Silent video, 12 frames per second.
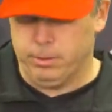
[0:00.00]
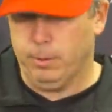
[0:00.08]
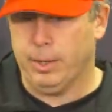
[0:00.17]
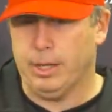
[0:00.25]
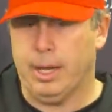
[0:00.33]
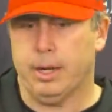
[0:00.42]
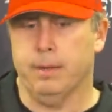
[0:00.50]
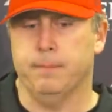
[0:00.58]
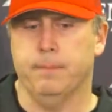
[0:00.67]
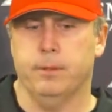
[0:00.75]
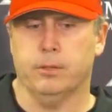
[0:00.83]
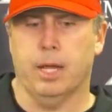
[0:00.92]
talk about a lot of.
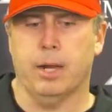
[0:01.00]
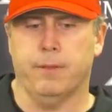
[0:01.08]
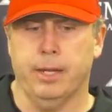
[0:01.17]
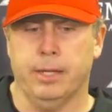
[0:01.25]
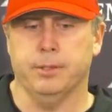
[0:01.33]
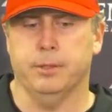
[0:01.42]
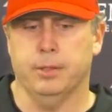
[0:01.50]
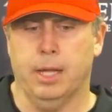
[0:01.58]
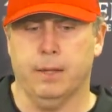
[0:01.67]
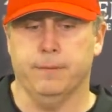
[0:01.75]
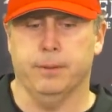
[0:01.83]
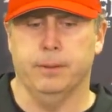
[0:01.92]
There's a lot of things. There's a
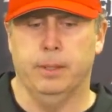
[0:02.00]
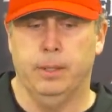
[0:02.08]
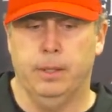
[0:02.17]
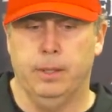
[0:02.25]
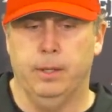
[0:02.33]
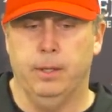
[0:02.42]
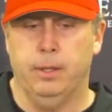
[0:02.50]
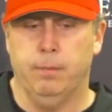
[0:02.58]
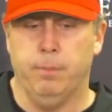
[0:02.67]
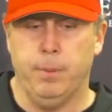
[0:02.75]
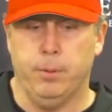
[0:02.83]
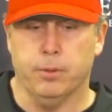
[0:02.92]
lot of uh,
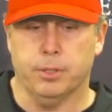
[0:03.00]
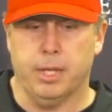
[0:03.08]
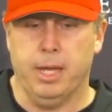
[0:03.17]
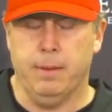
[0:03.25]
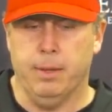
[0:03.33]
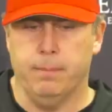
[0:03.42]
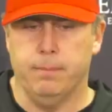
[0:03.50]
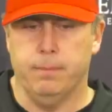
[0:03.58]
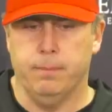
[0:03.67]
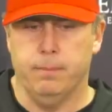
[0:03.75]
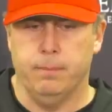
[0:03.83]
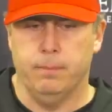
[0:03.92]
people in this game that
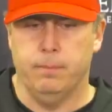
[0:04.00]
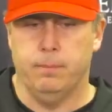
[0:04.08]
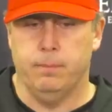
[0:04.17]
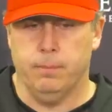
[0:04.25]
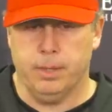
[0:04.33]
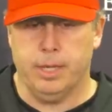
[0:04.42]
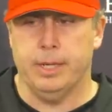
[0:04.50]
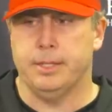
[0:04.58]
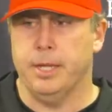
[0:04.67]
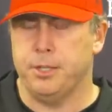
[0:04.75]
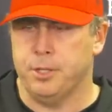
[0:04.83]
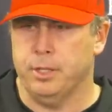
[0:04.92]
get
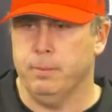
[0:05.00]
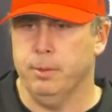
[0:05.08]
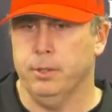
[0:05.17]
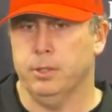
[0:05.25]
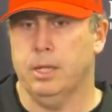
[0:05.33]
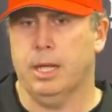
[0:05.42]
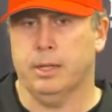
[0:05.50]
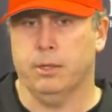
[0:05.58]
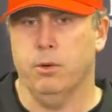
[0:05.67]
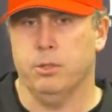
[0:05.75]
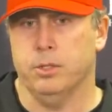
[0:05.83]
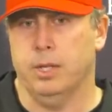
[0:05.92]
attention. But there's a lot of
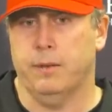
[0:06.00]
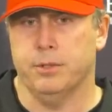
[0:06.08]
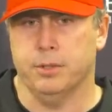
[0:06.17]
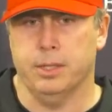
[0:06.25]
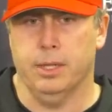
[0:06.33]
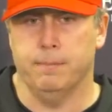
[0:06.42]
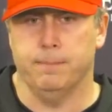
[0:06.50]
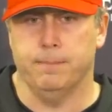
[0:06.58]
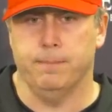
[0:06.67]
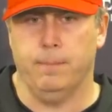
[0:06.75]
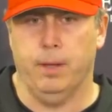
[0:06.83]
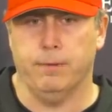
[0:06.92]
coaches. Obviously, I've,
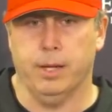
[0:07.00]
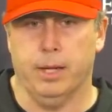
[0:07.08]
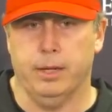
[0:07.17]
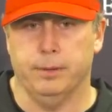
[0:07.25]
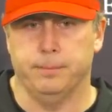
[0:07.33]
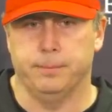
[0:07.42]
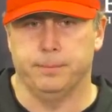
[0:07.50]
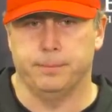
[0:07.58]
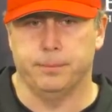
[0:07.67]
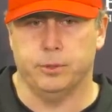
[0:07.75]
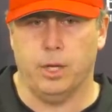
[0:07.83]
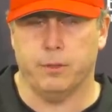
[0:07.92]
I've got a
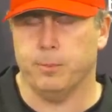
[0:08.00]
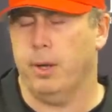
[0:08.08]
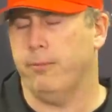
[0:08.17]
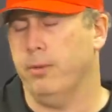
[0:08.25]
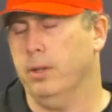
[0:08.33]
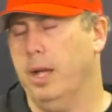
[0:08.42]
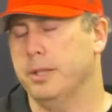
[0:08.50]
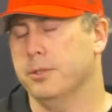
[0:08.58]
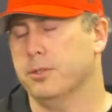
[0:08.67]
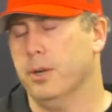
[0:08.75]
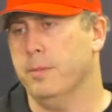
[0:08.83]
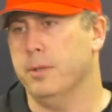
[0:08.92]
soft spot for the lines of
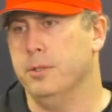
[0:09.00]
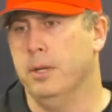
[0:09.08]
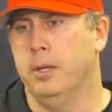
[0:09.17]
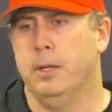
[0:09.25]
scrimmage.